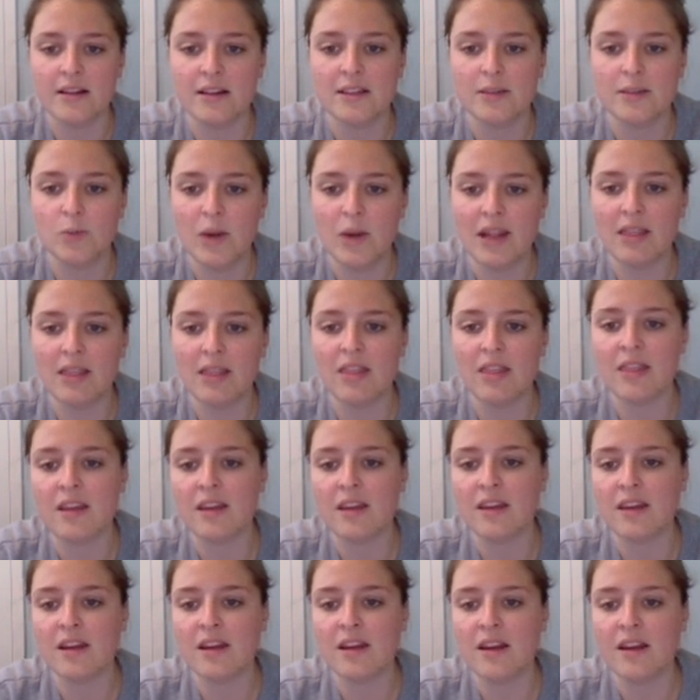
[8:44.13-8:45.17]
Width,
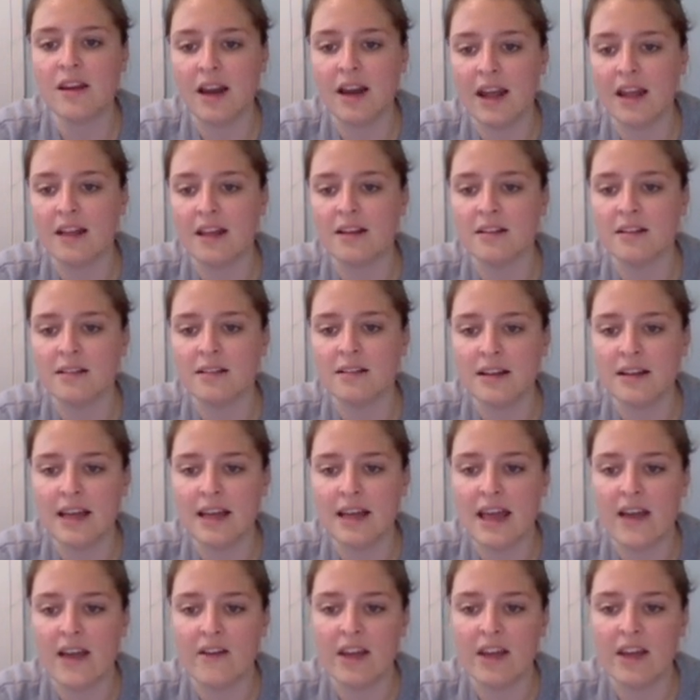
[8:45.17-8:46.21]
height,
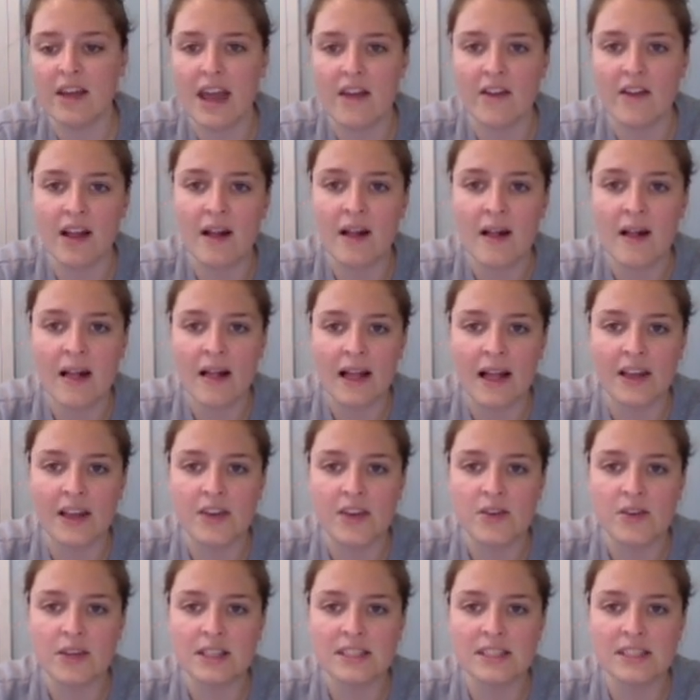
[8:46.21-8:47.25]
area, area. And you
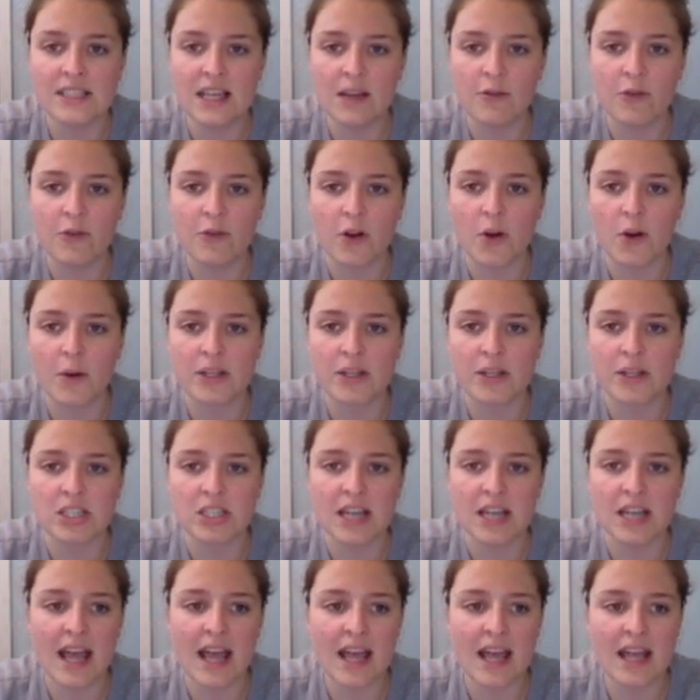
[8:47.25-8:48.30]
can see for question
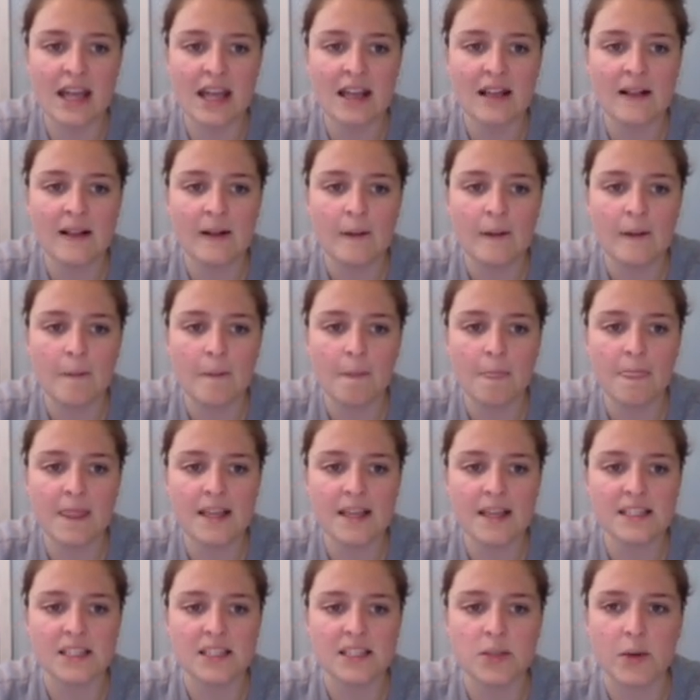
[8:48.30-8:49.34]
A, this
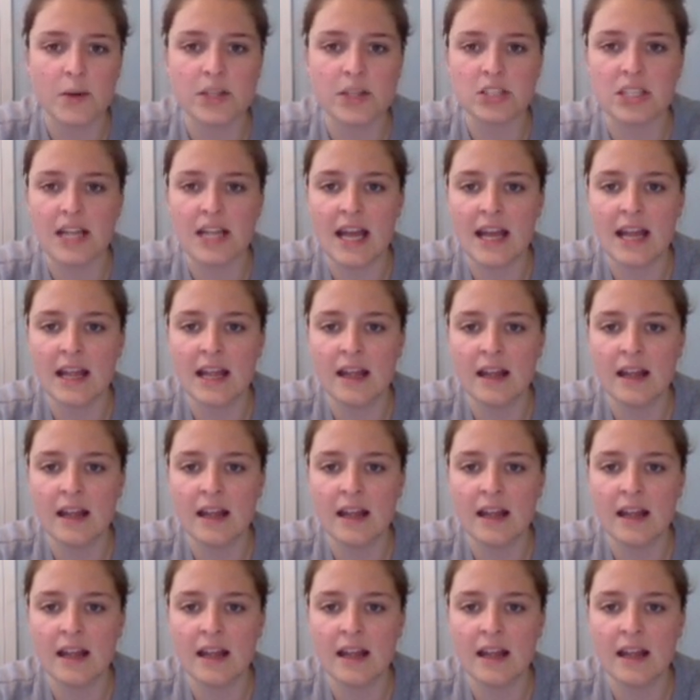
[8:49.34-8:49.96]
is question A.